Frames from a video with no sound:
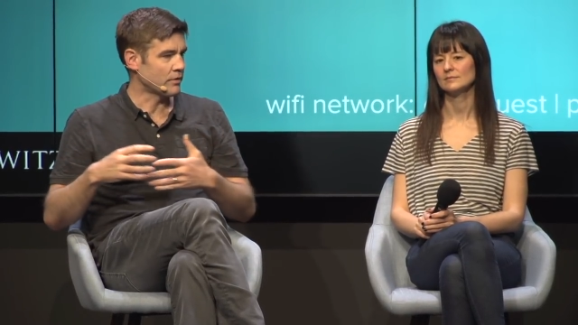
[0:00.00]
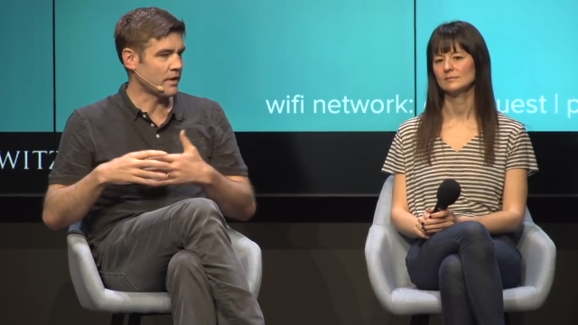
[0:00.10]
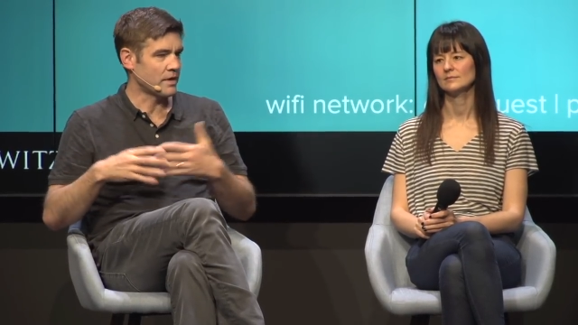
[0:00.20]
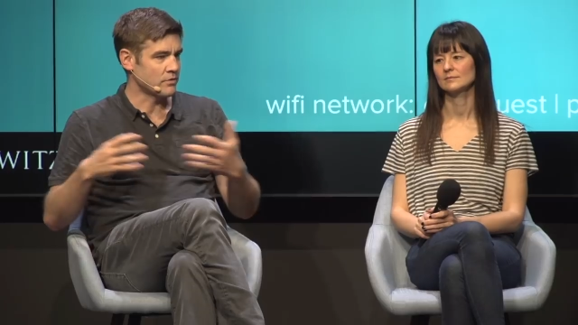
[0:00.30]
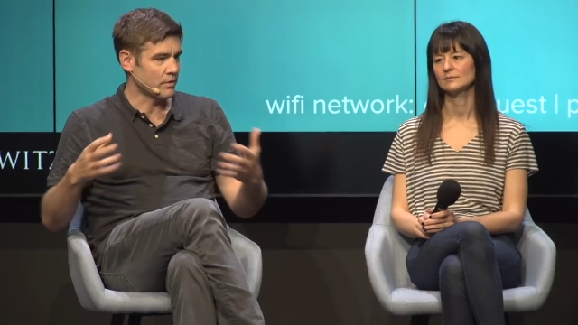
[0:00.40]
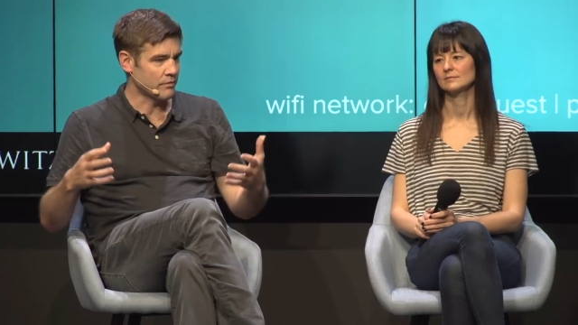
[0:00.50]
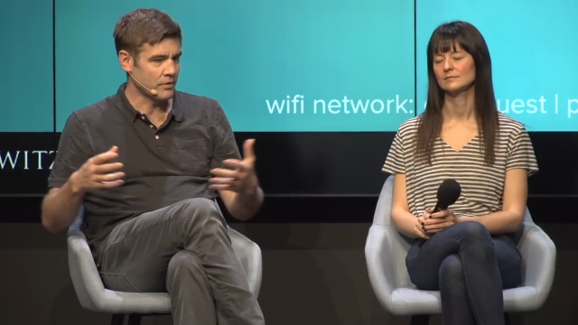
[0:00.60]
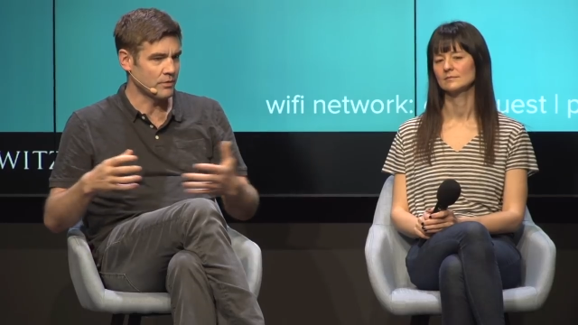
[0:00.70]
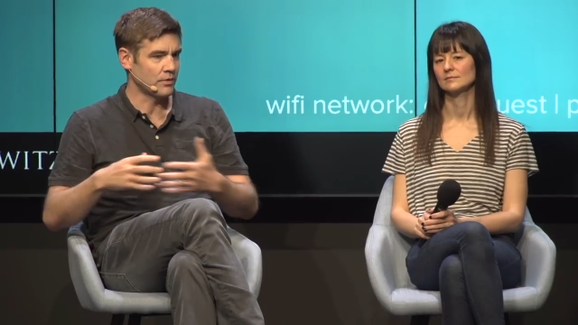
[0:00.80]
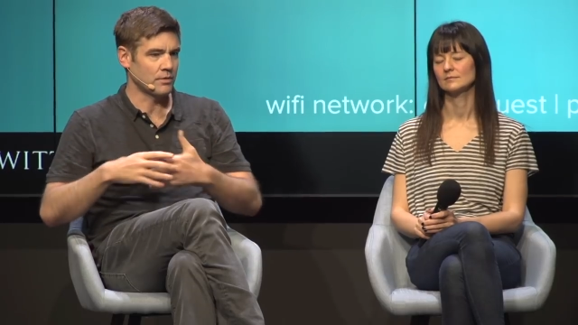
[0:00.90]
Speaker 1: Android
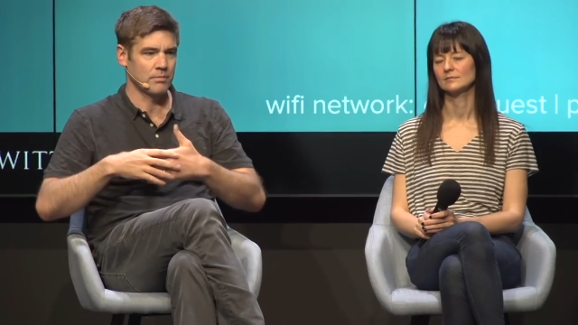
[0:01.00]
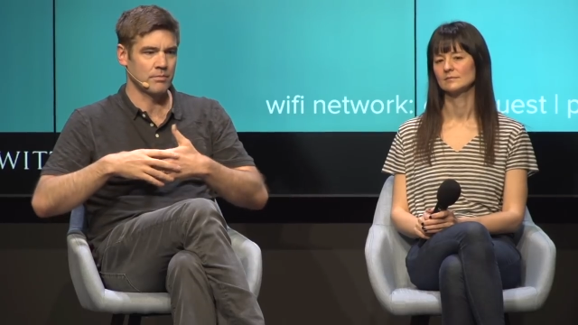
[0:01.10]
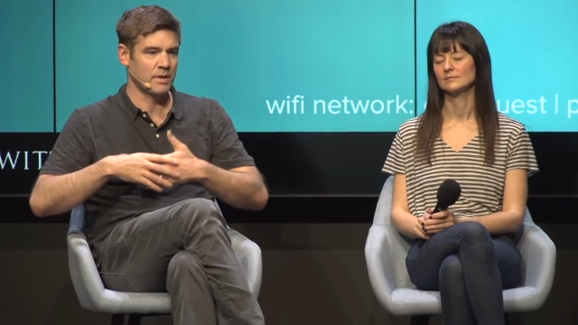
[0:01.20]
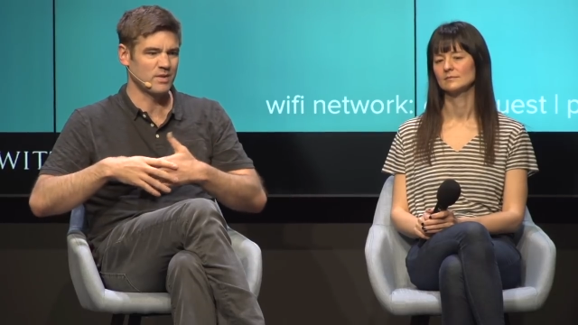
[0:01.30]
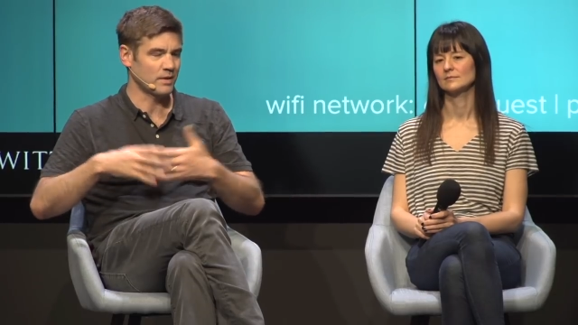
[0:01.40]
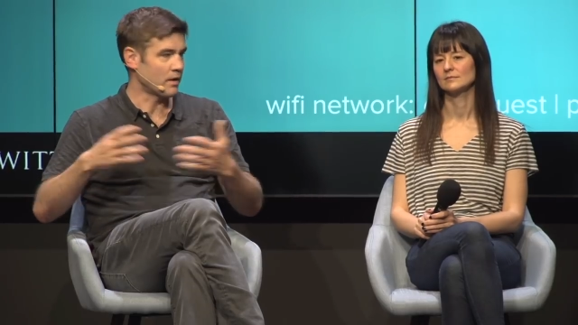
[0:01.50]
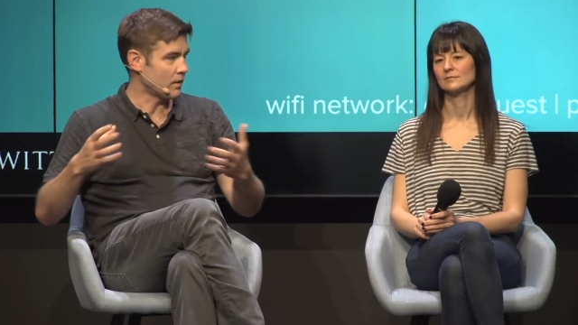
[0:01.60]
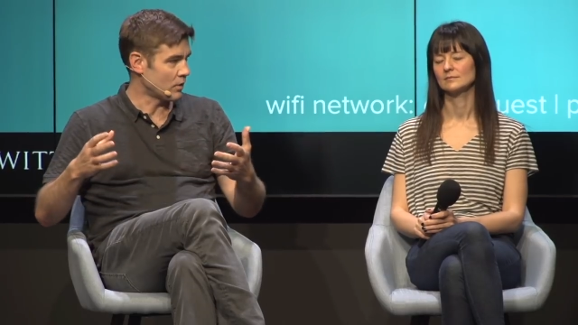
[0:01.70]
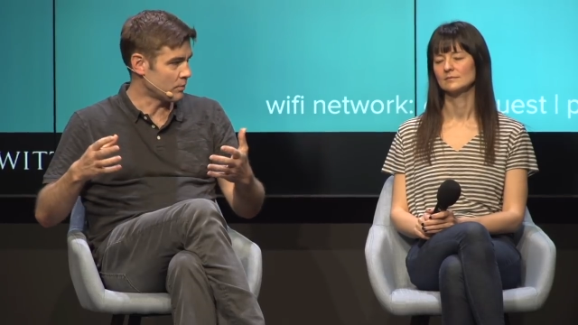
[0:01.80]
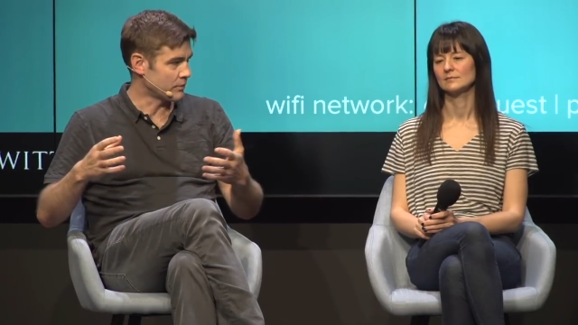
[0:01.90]
phones are basically all
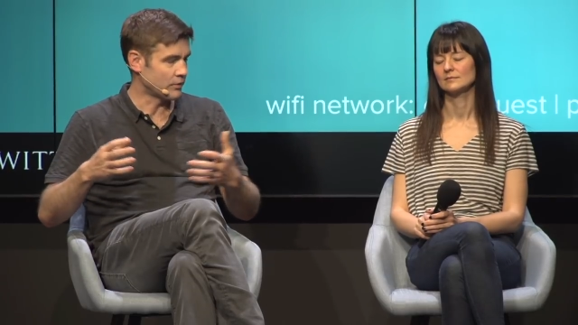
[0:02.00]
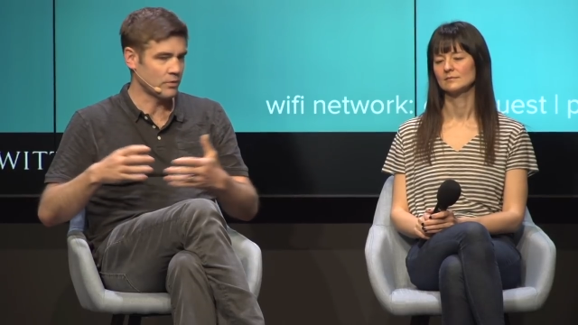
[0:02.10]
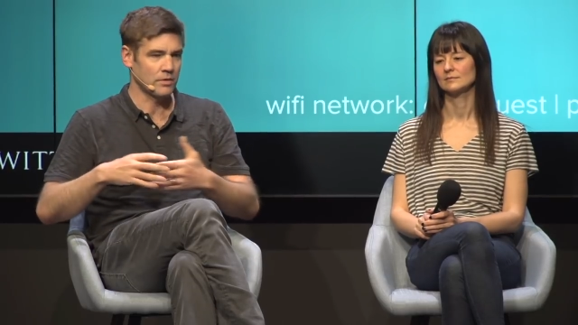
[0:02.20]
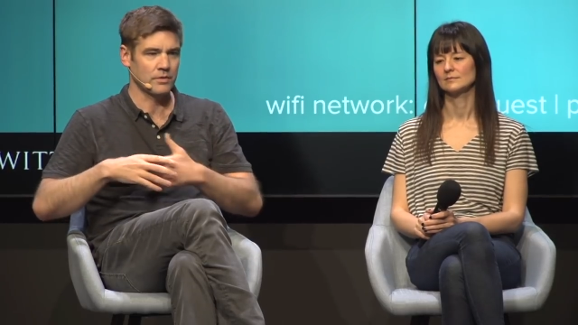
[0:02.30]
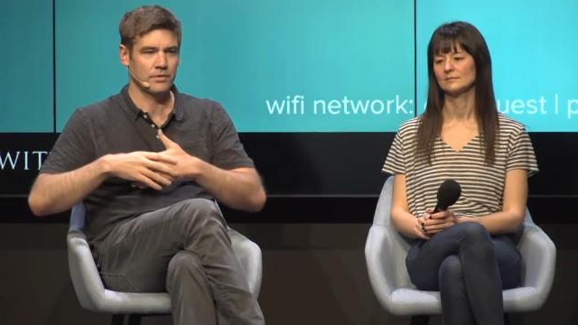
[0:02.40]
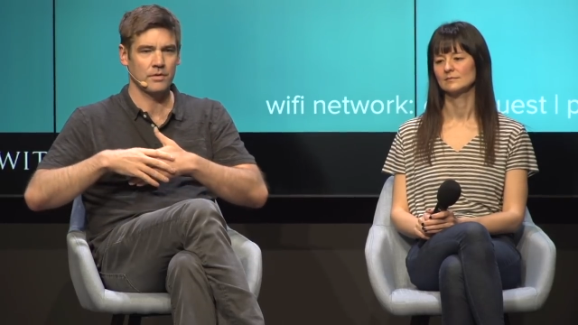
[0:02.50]
open source.